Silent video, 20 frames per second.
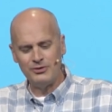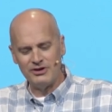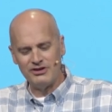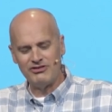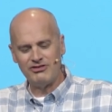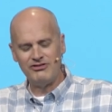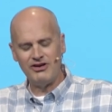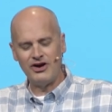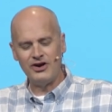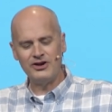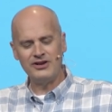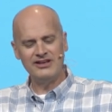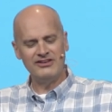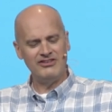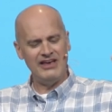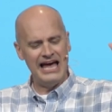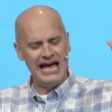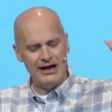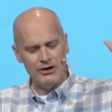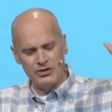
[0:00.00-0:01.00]
is darkness,
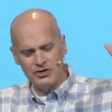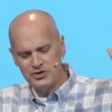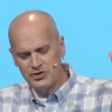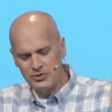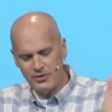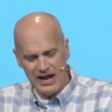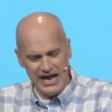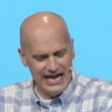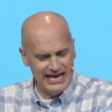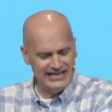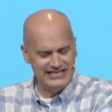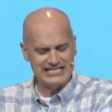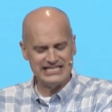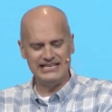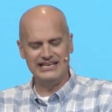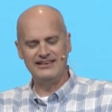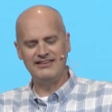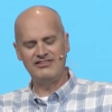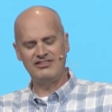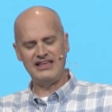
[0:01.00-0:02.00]
how great
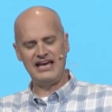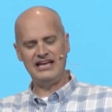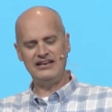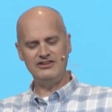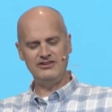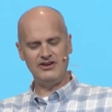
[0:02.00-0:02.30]
is that